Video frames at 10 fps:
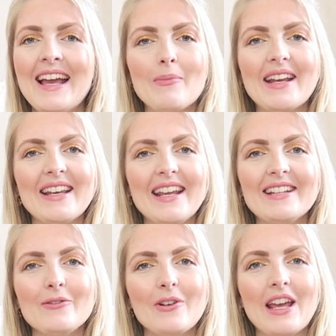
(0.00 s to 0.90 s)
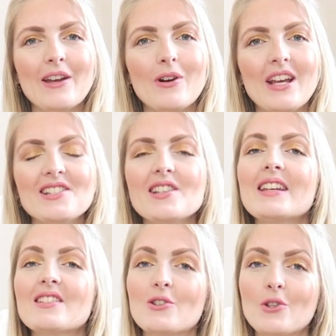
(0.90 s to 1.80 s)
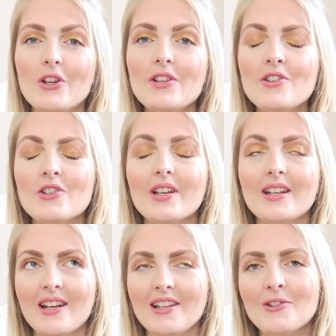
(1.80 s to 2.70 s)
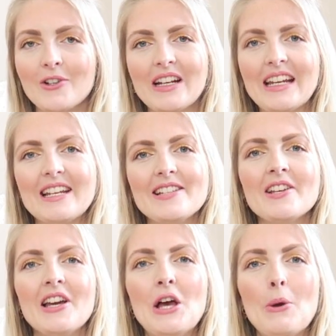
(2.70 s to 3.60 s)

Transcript: and my native language is Dutch, not Turkish,